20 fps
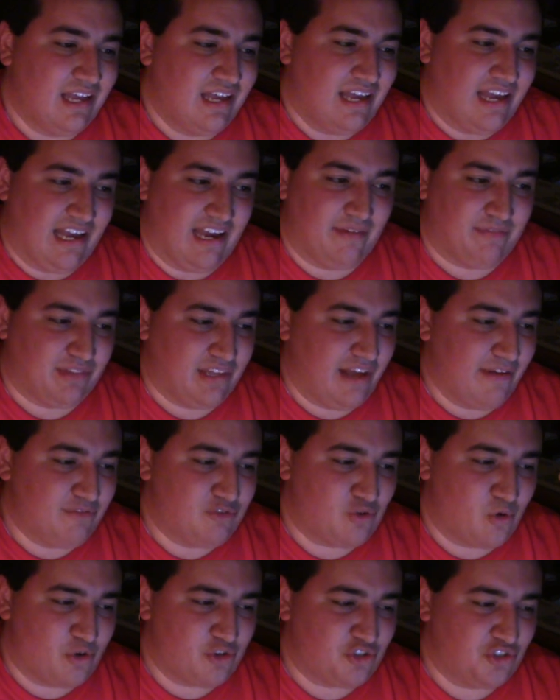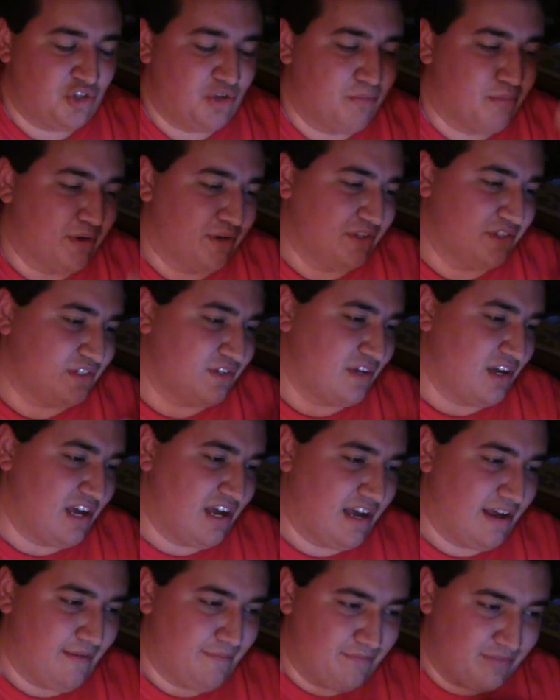And I've loved George Newbern's
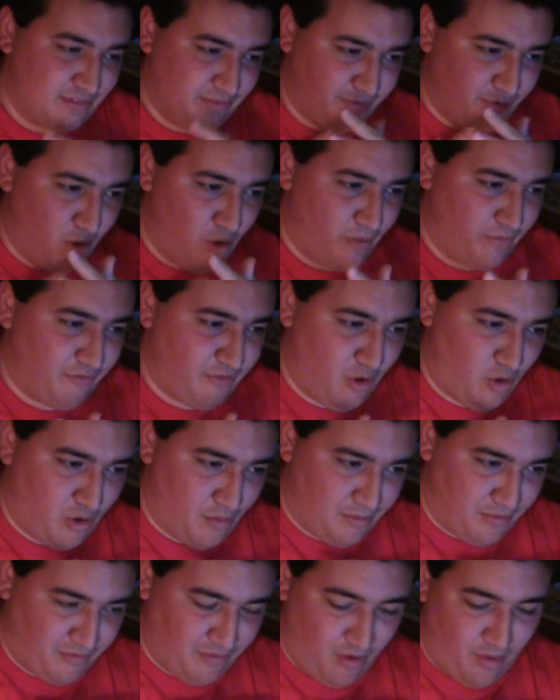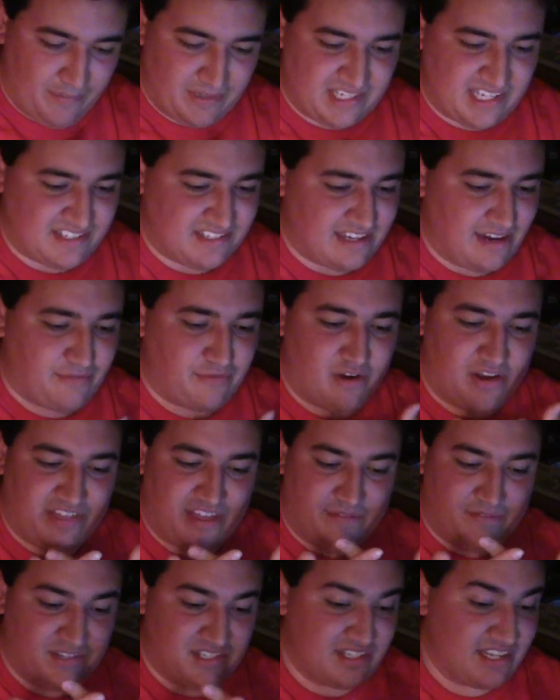vocal performance as Sephiroth
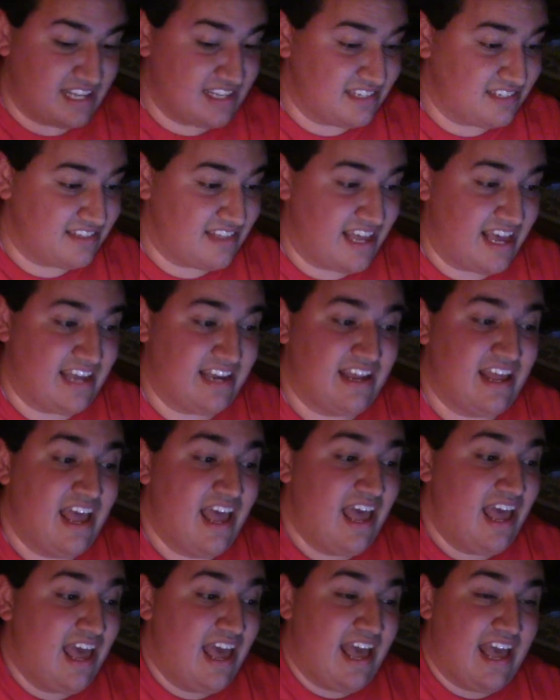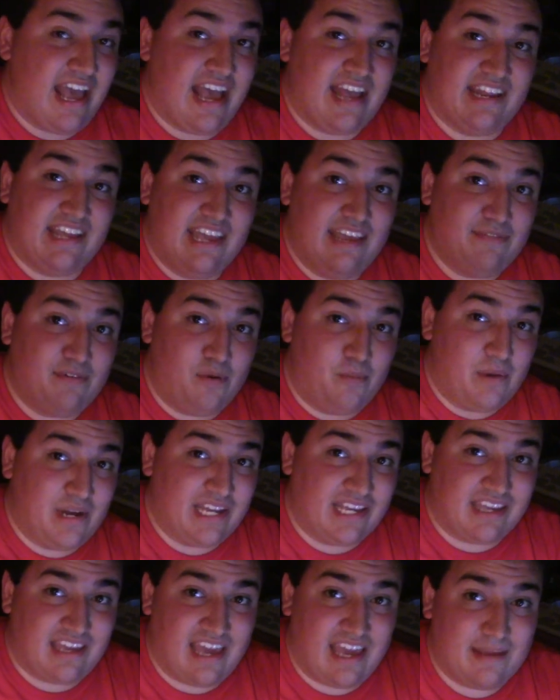ever since then. And even when
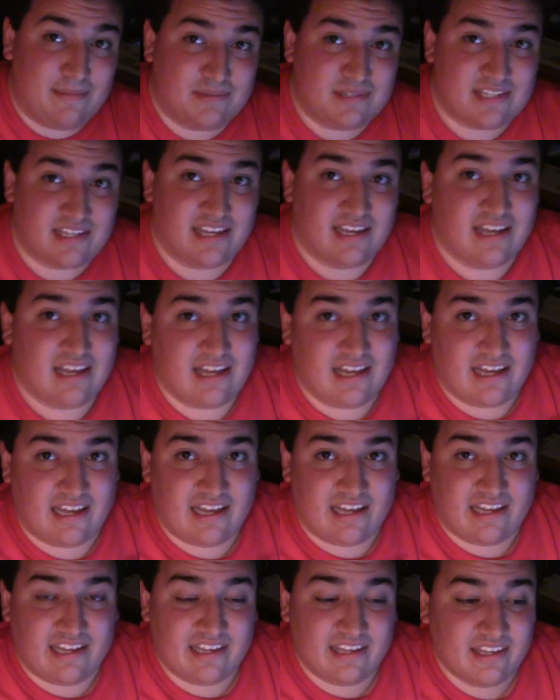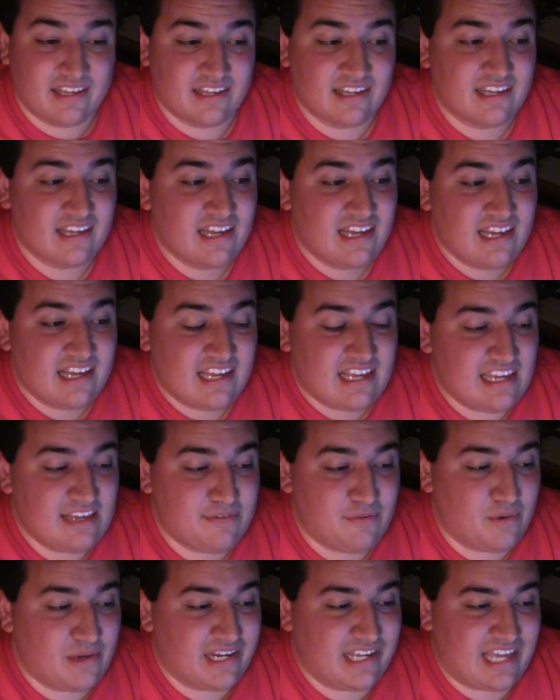it came to
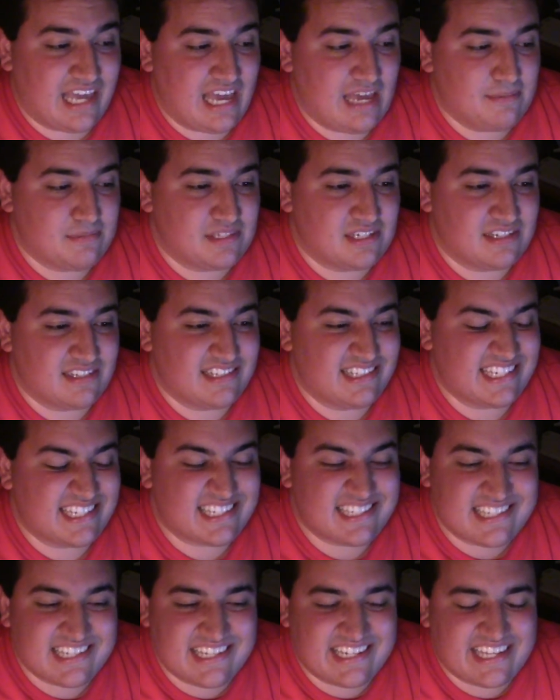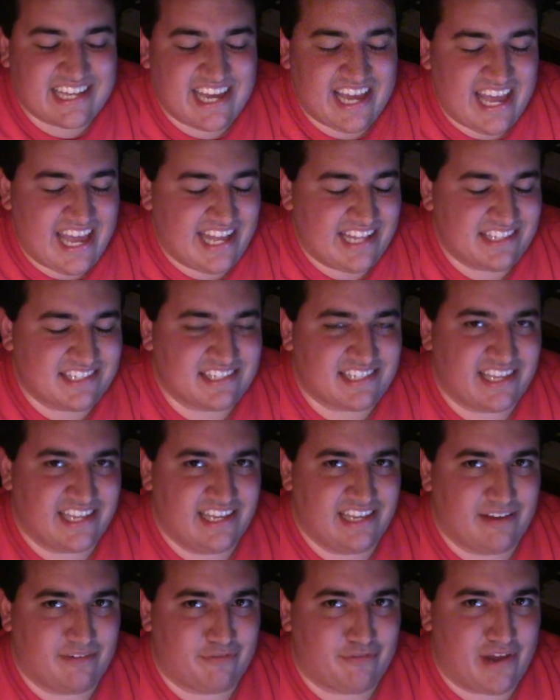Dissidia
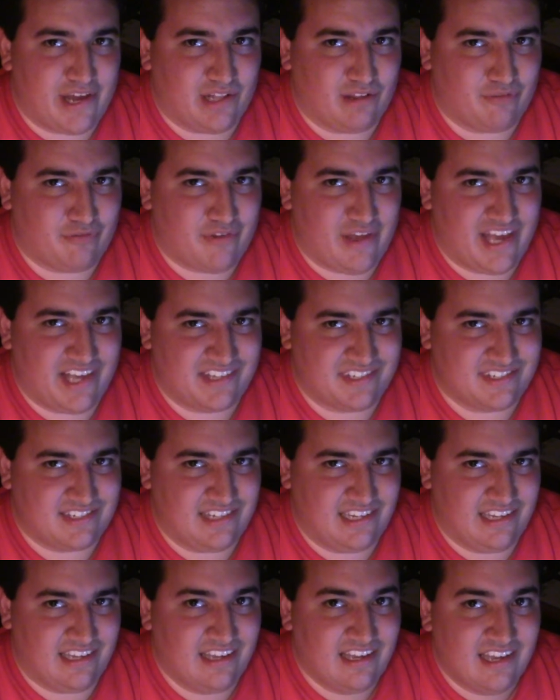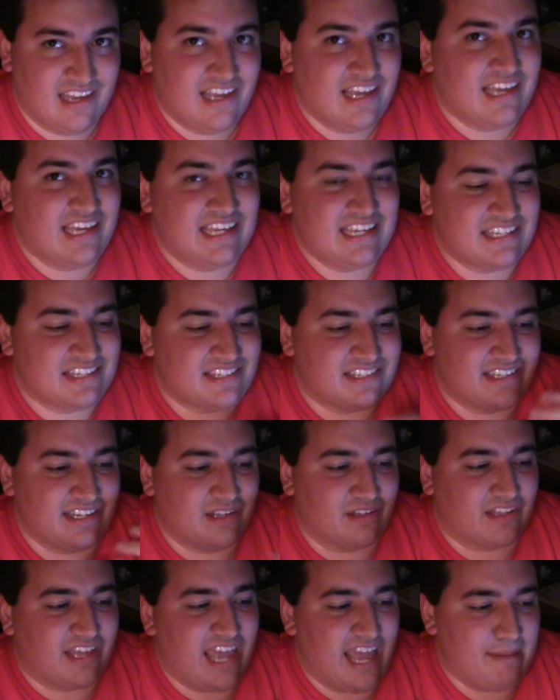NT of Final Fantasy, he
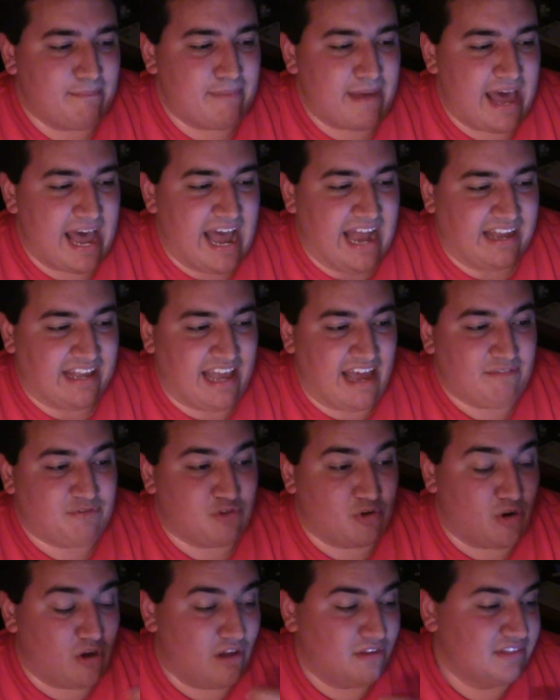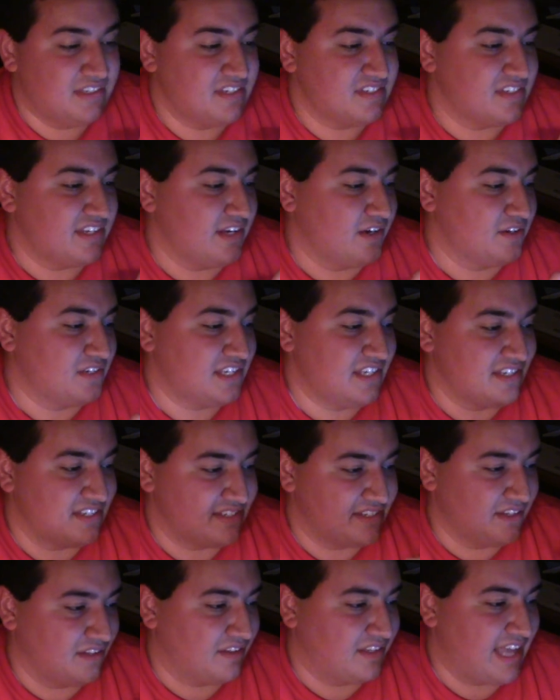still came back. After all these years, he
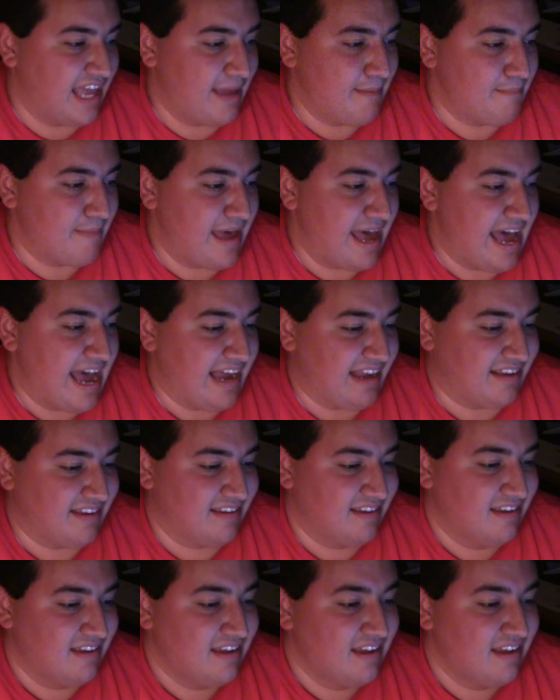still came back.